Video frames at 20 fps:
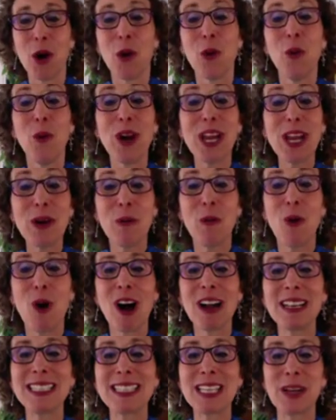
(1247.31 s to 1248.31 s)
We
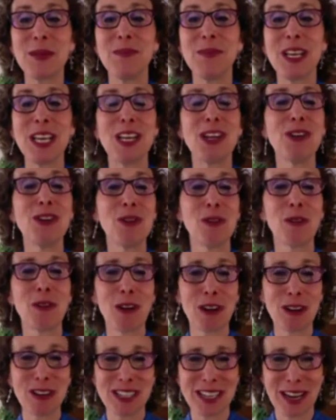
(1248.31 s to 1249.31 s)
want to meet
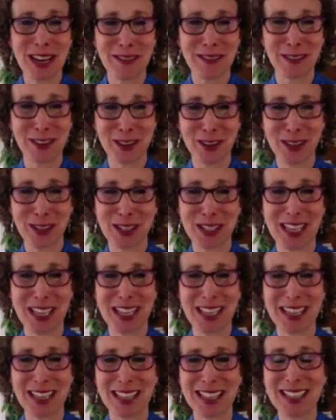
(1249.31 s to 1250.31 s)
neurodiverse
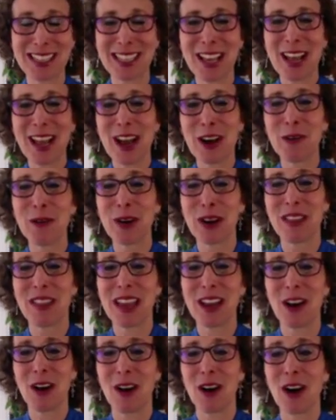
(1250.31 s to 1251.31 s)
kids where
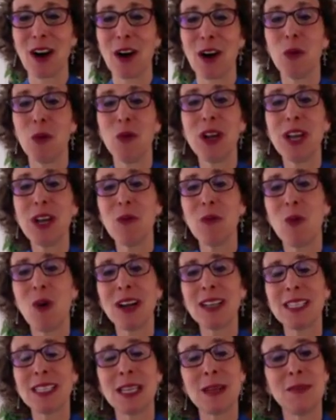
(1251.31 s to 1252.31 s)
they are. We
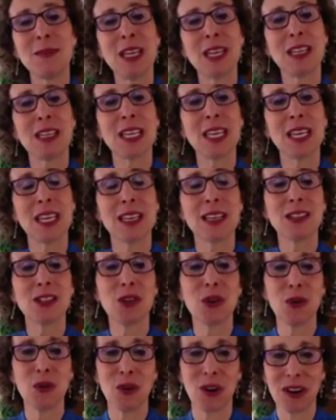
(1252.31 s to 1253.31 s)
want to meet kids
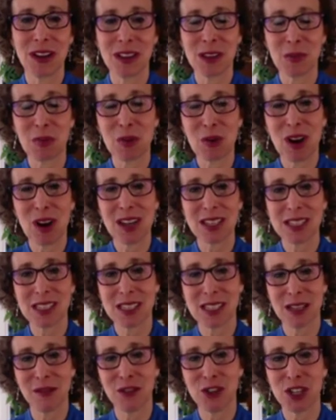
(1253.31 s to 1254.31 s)
who are in the
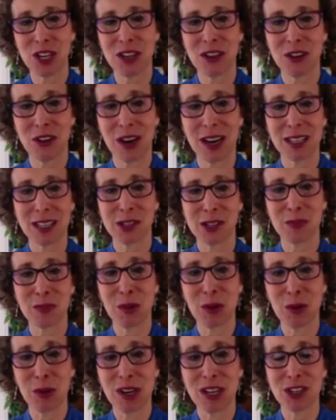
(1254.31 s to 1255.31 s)
process of gender
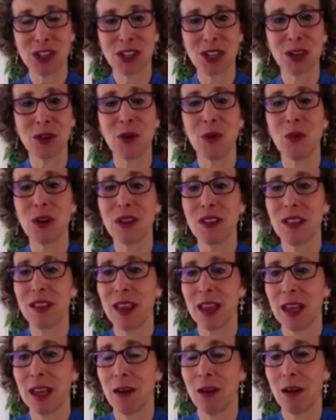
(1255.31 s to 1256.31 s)
exploration where
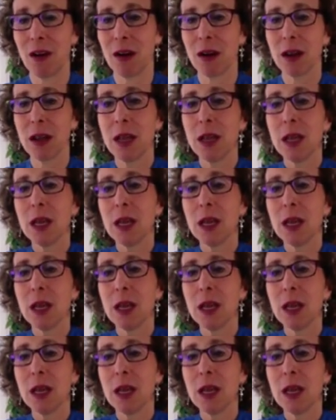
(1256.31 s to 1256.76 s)
they are.